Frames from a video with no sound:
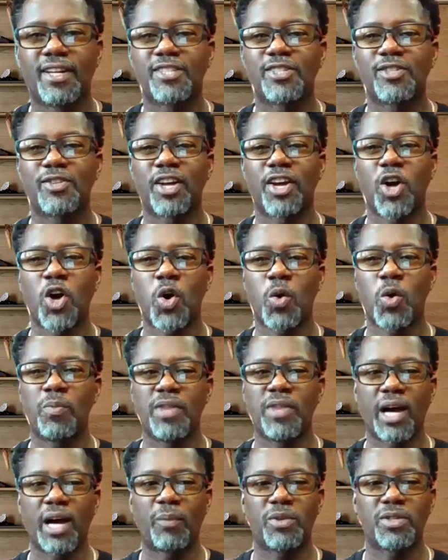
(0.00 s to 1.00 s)
Yeah, so I
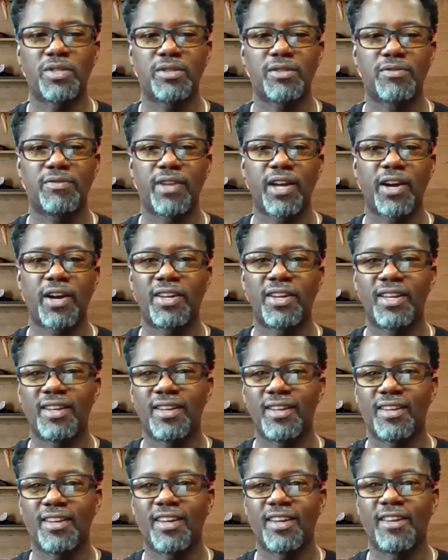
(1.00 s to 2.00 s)
hope that was
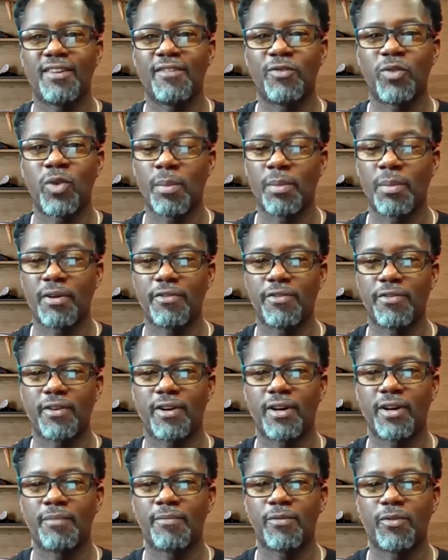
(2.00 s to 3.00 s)
very informative
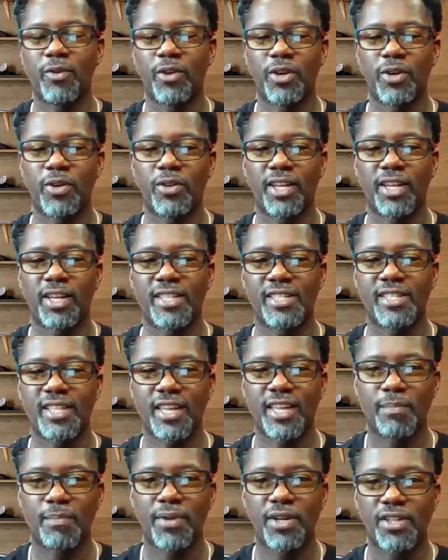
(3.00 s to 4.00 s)
for you. Like they
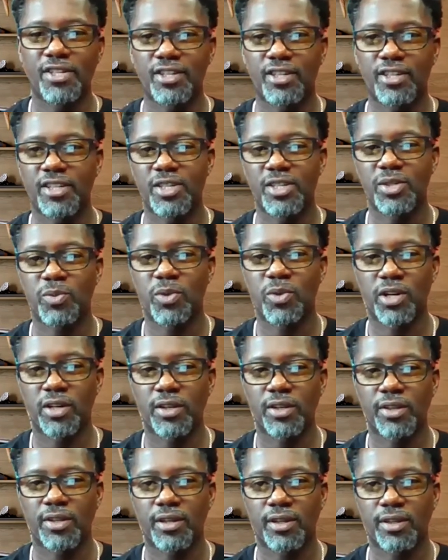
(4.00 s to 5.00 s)
say, a picture is
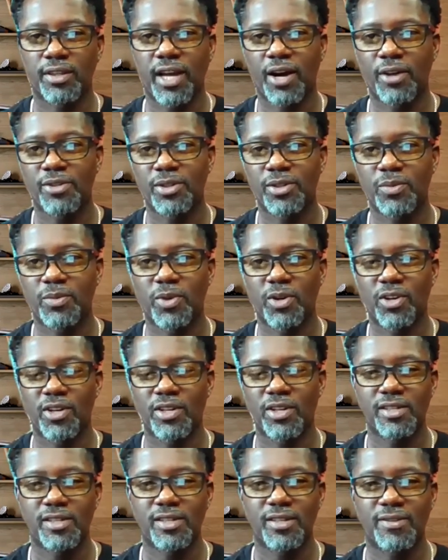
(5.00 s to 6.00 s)
worth 1,000
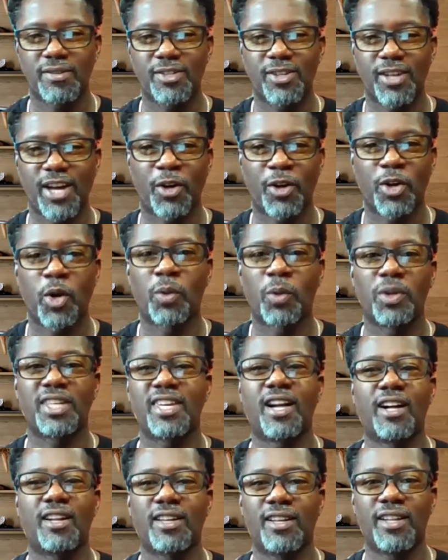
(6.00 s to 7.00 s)
words. And so I don't know what the
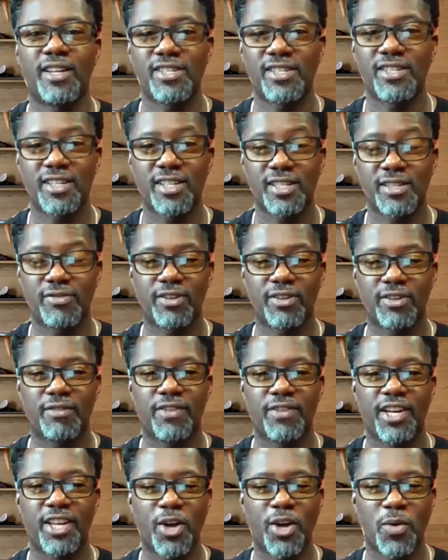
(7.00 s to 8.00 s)
calculation is for a
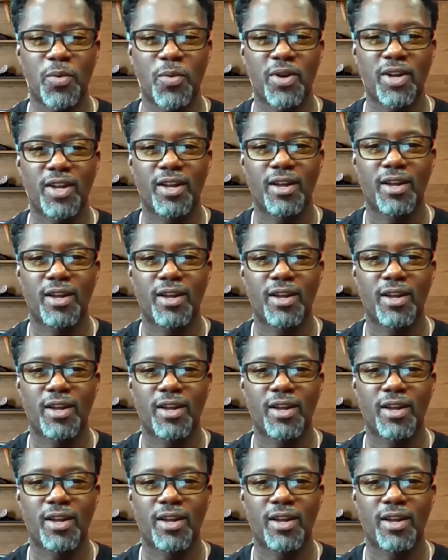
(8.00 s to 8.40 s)
video.